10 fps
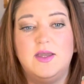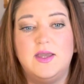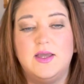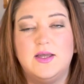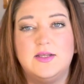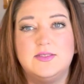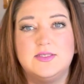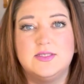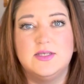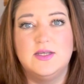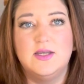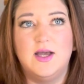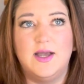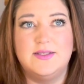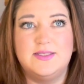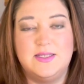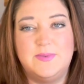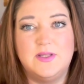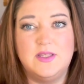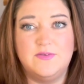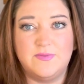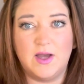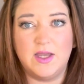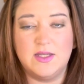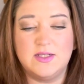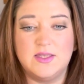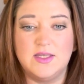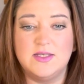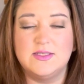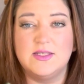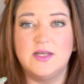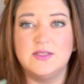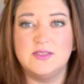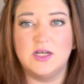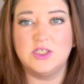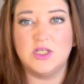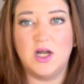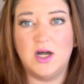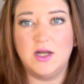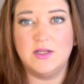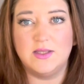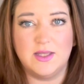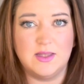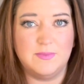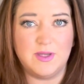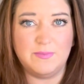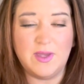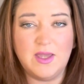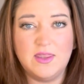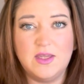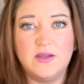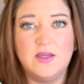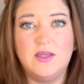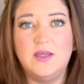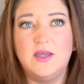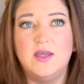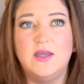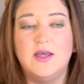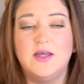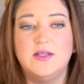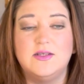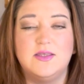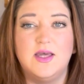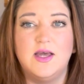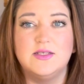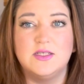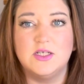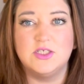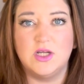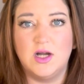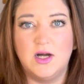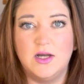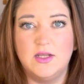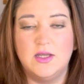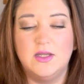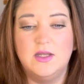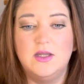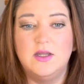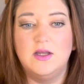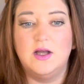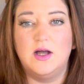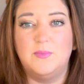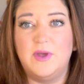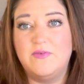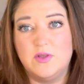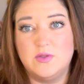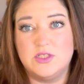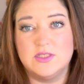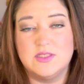and I typically find things that touch on like the Big Bang Theory and that touch on um, evolution.